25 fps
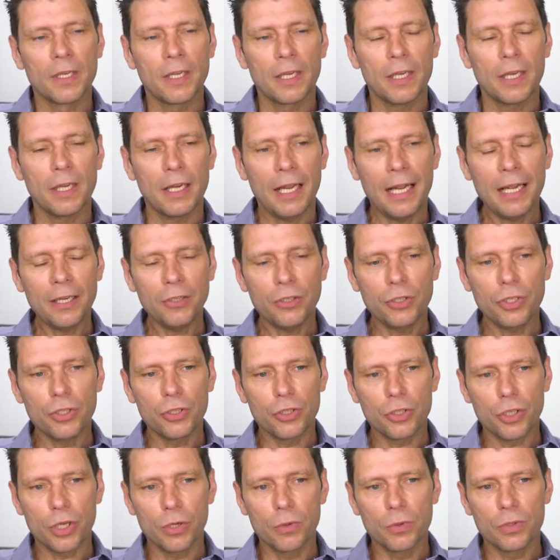it actually
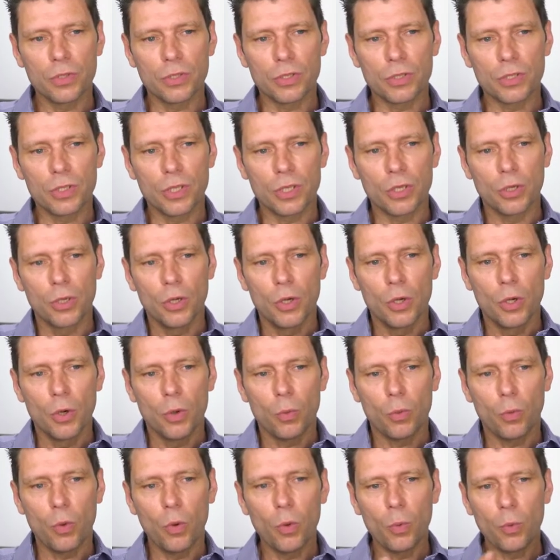shows us that
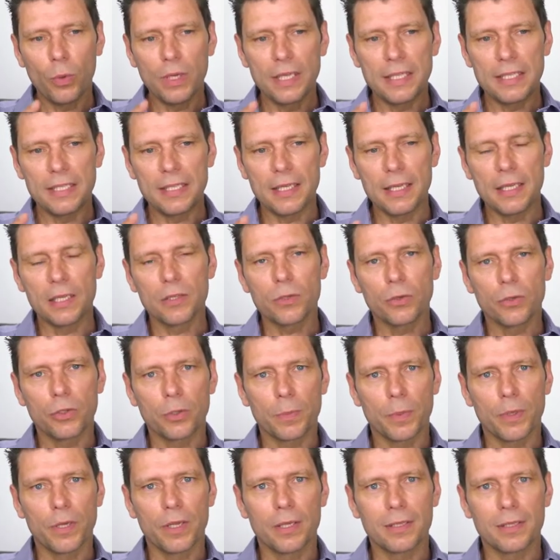what we see as
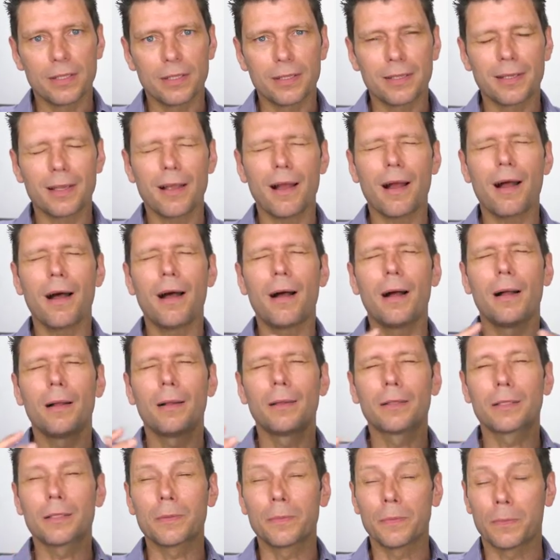entrepreneurs as the
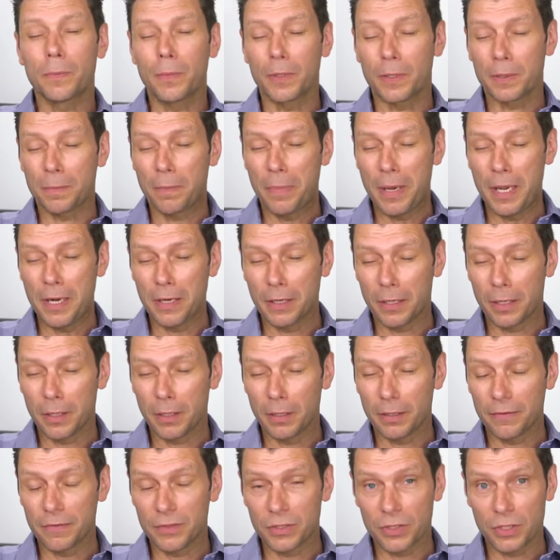ultimate
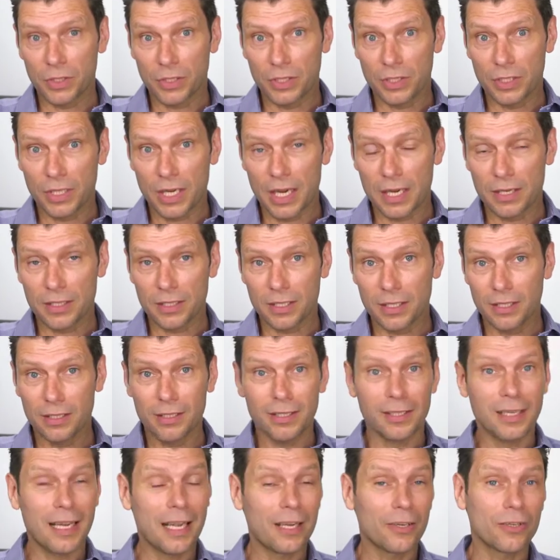pinnacle of success
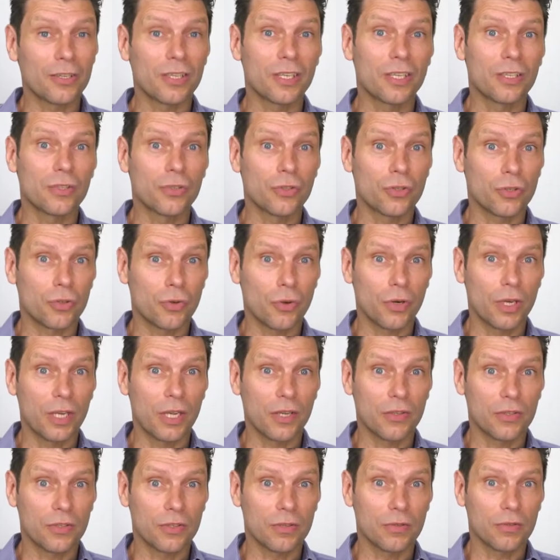can actually destroy
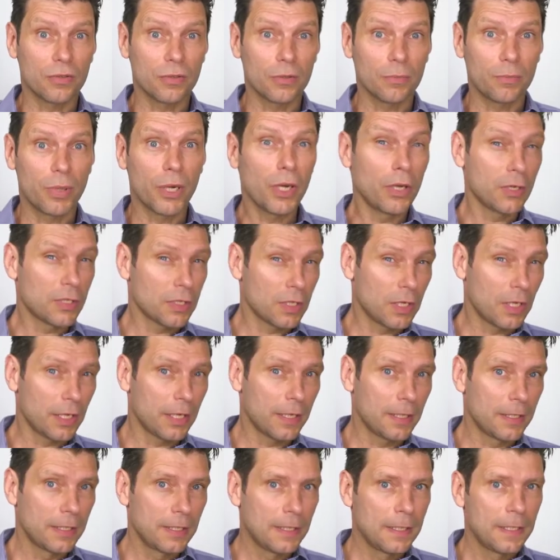us personally.
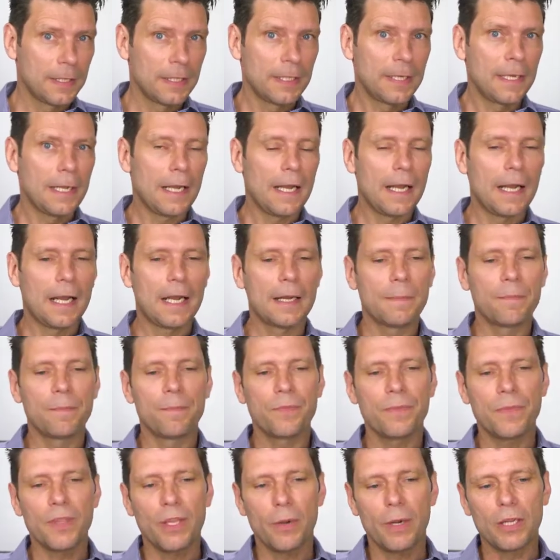Now,
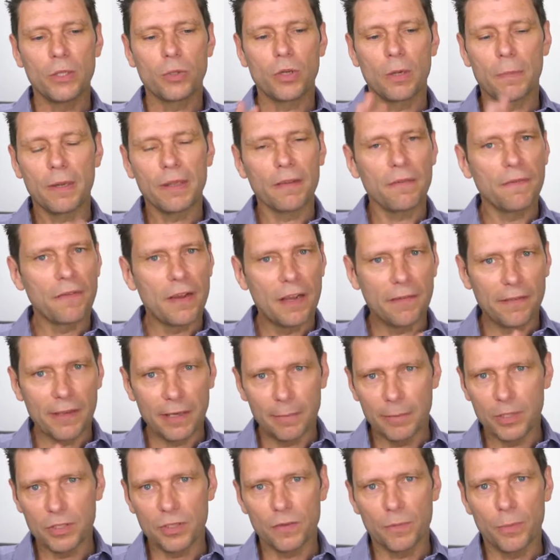I talk about the five
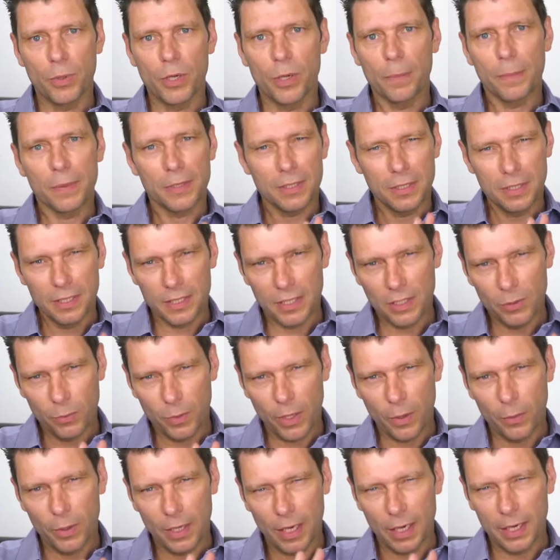elements of purpose, and this is
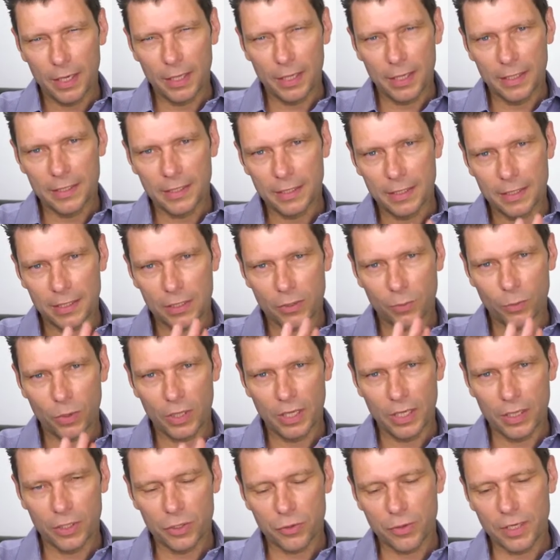where we highlight it, and this is what
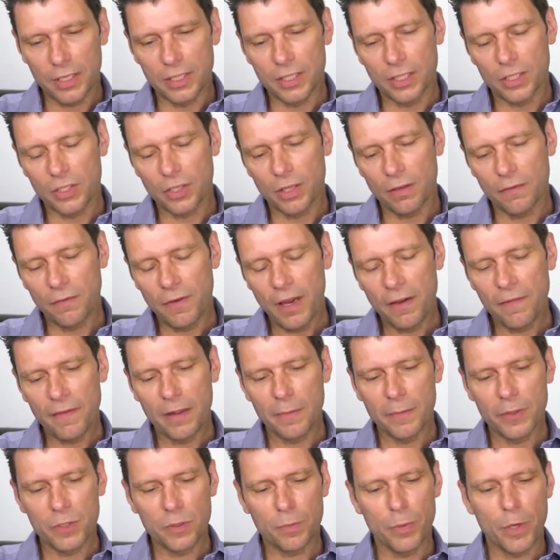illustrates it. So the five
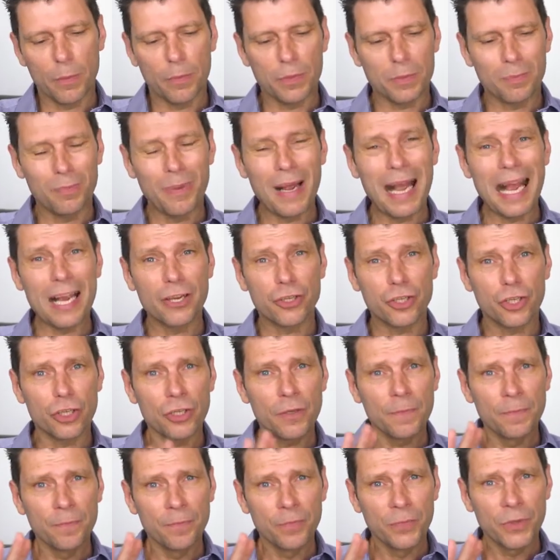elements of purpose: passion,